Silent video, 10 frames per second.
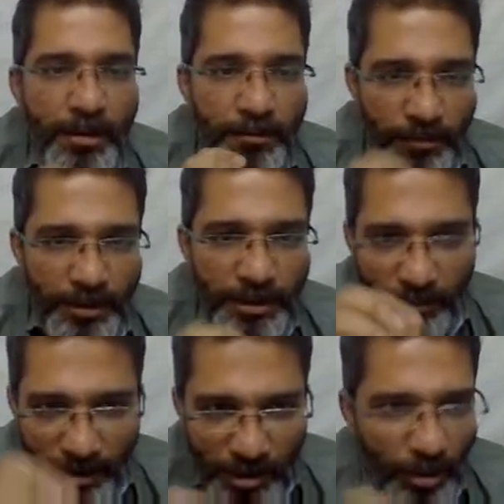First
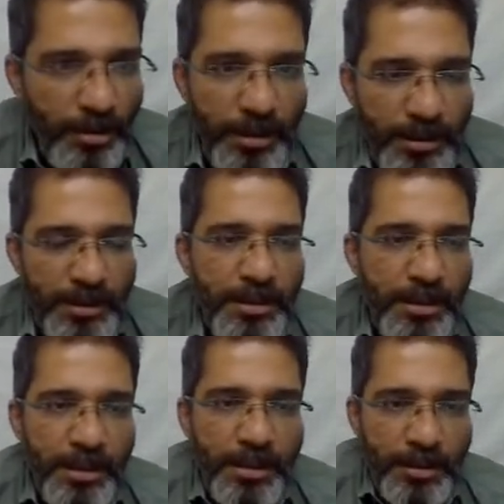we'll solve this.
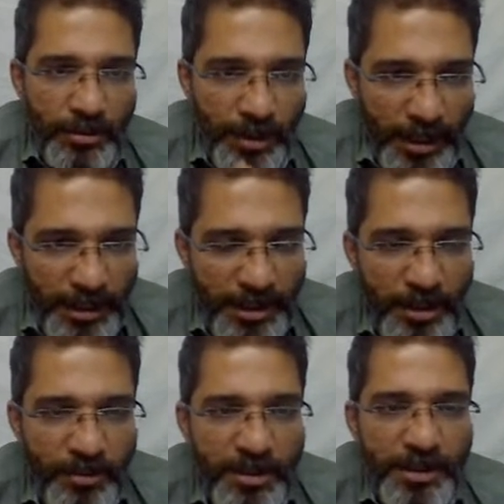So the next
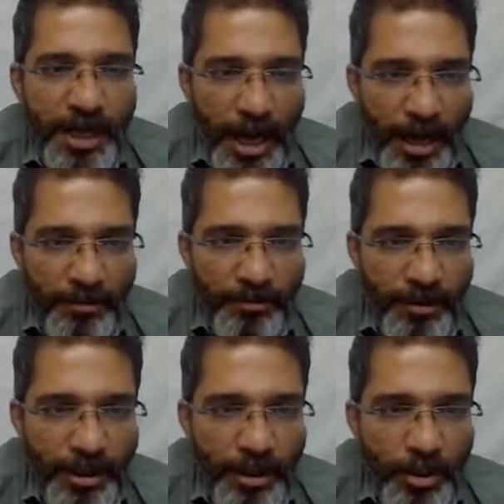step is half
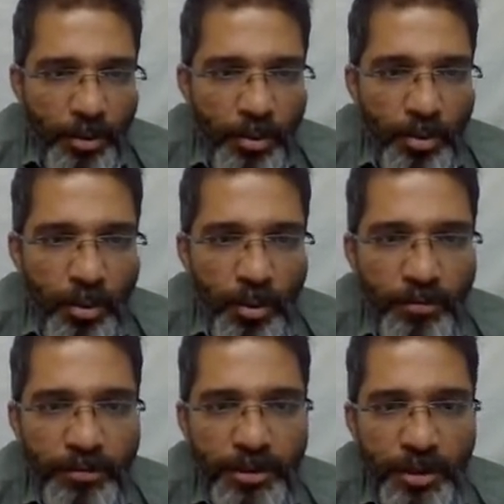into
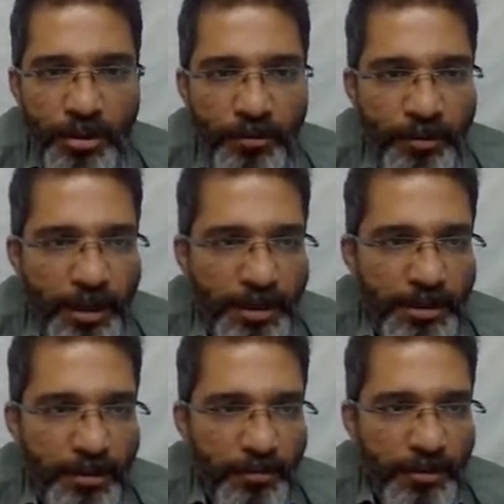coefficient of
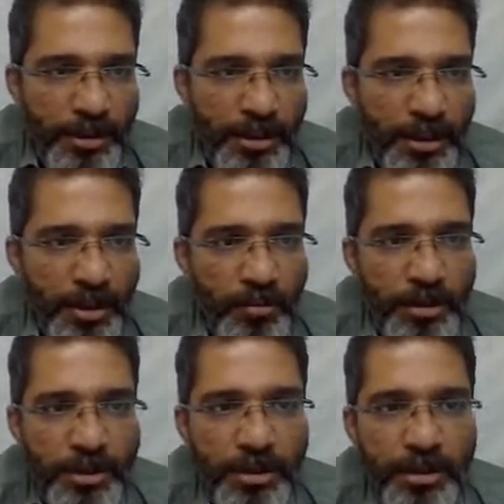x. If you see the
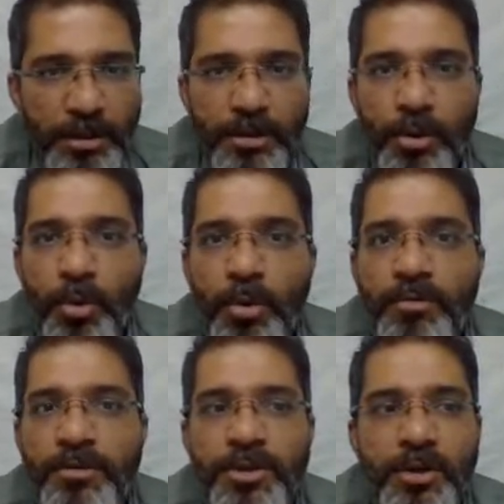equation, the
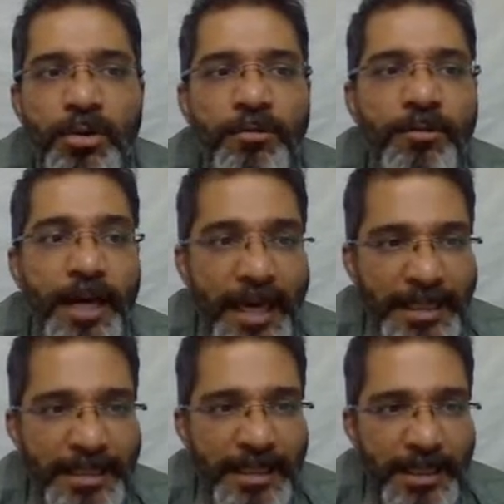coefficient of
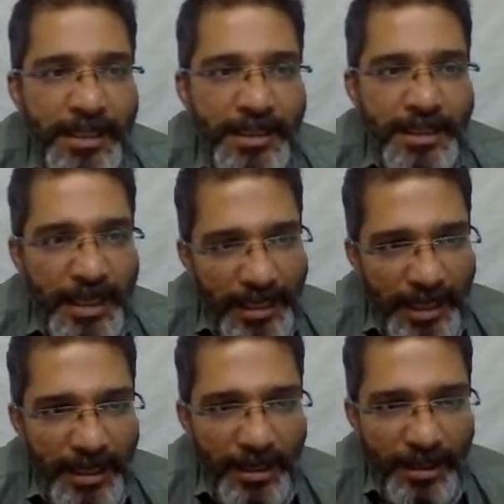x is
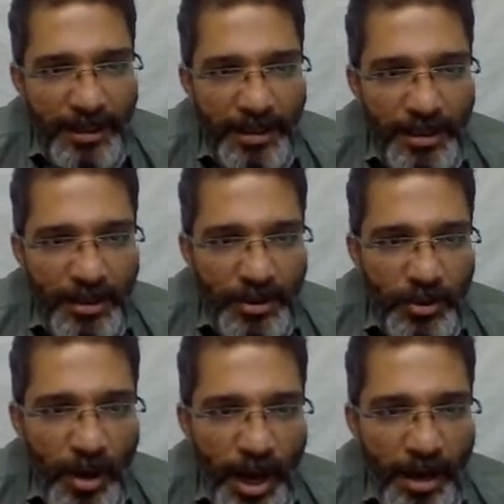10.
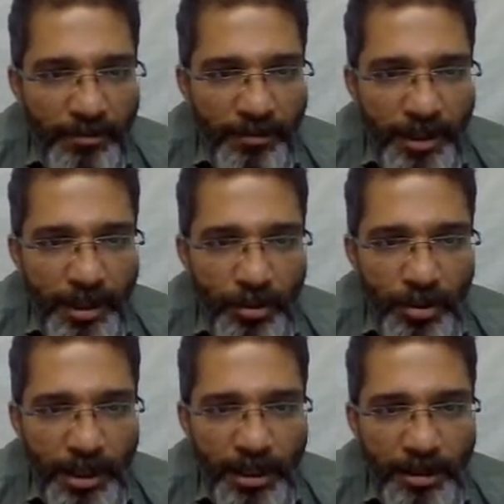So half
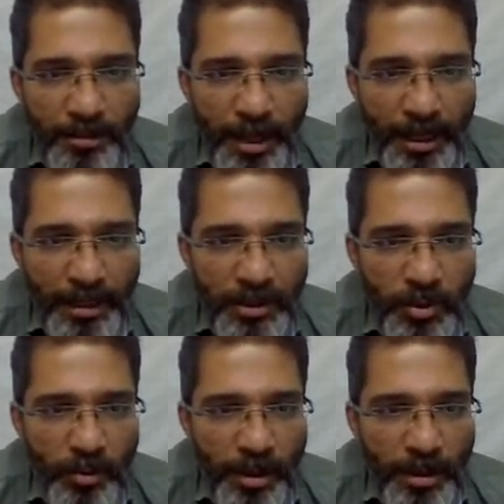into 10 bracket
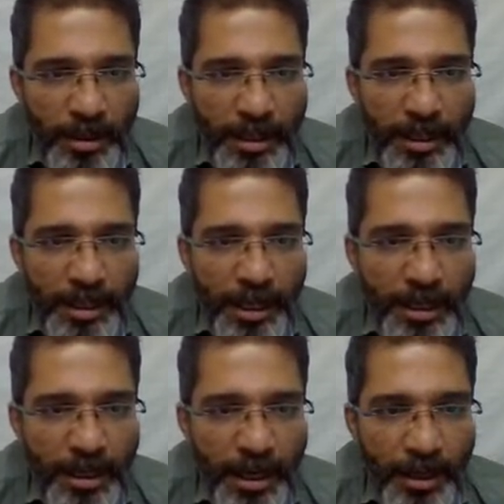square.
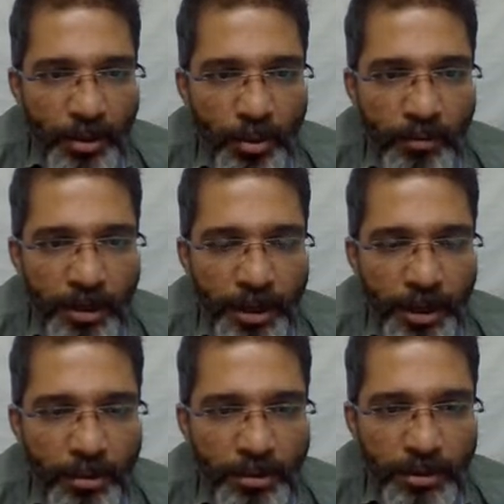10 and 2 will
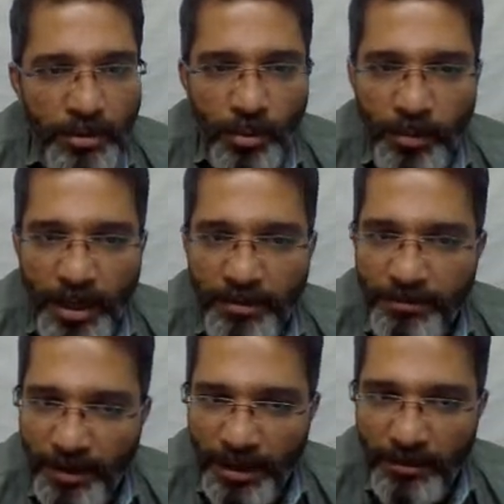reduce to make
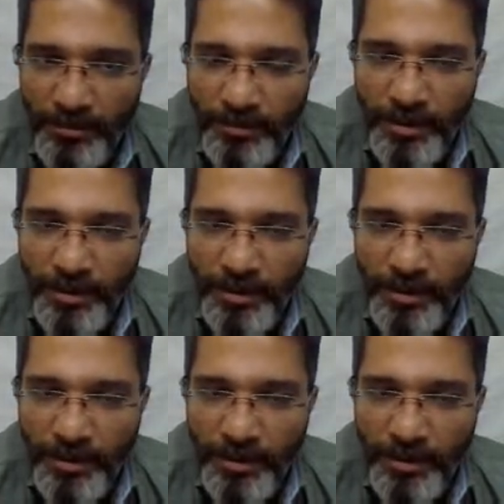5.